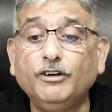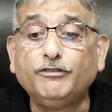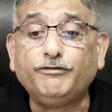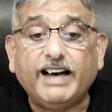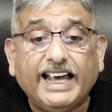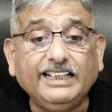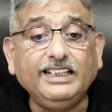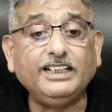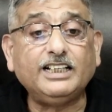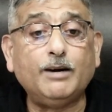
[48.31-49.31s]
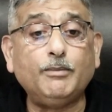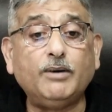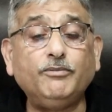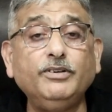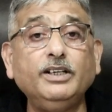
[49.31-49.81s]
finally come
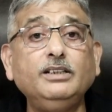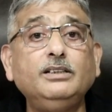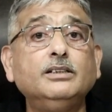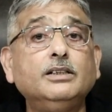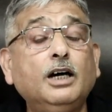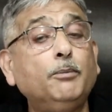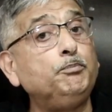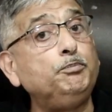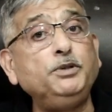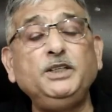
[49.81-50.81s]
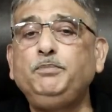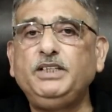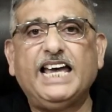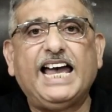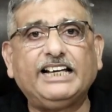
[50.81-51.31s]
up with a
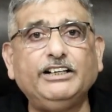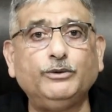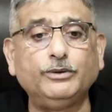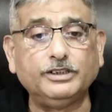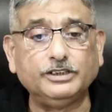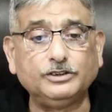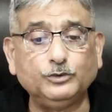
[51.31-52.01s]
PP Act notice,